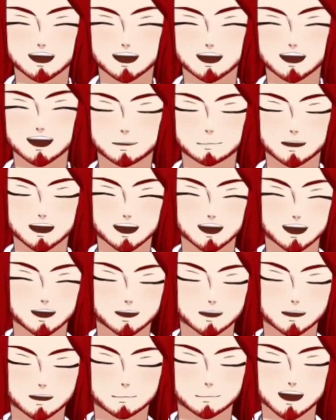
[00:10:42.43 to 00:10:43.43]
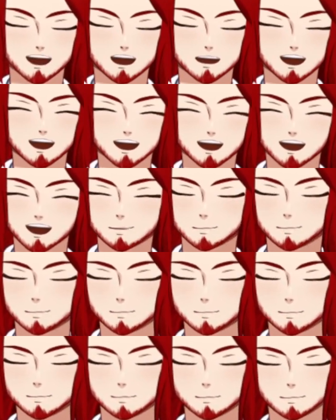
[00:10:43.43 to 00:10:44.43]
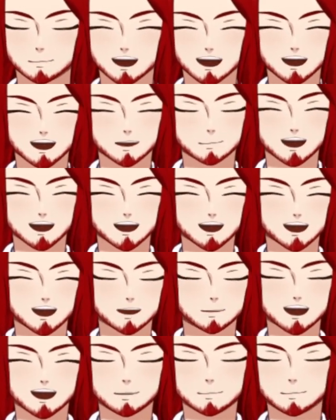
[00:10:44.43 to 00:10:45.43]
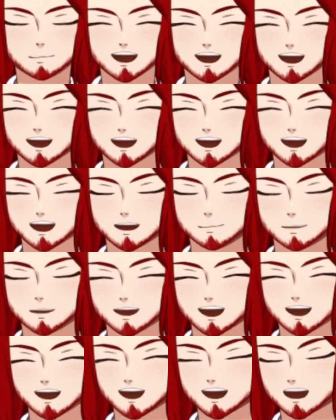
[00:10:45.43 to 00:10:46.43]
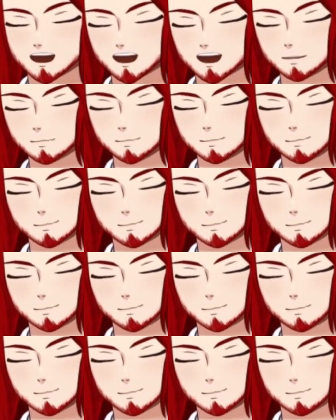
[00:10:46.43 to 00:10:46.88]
If you want to support my work, so check me out over on Patreon. Words are hard.